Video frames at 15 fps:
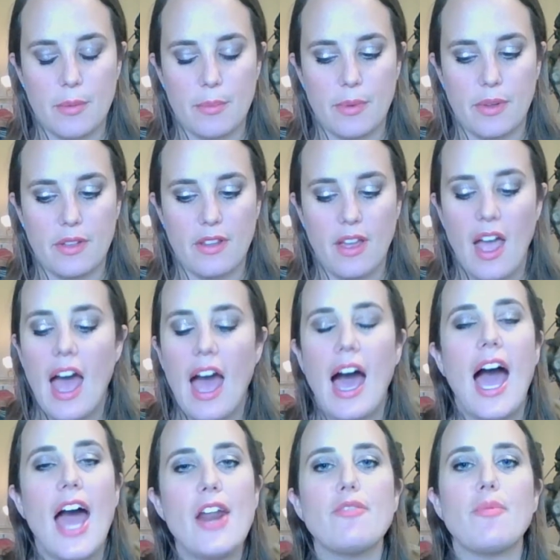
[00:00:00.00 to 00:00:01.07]
I put,
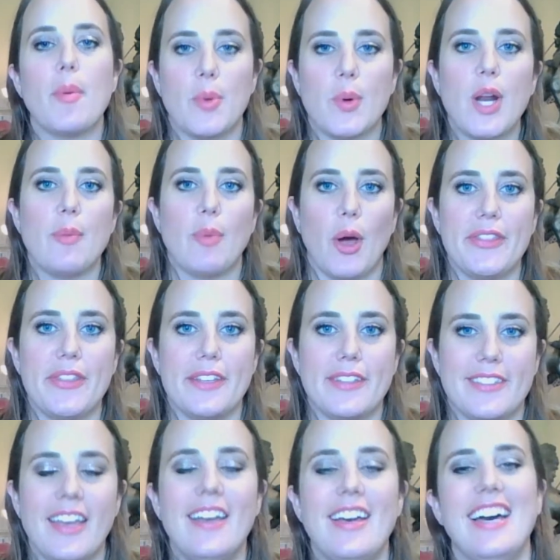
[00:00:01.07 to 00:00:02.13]
I don't remember when I bought these.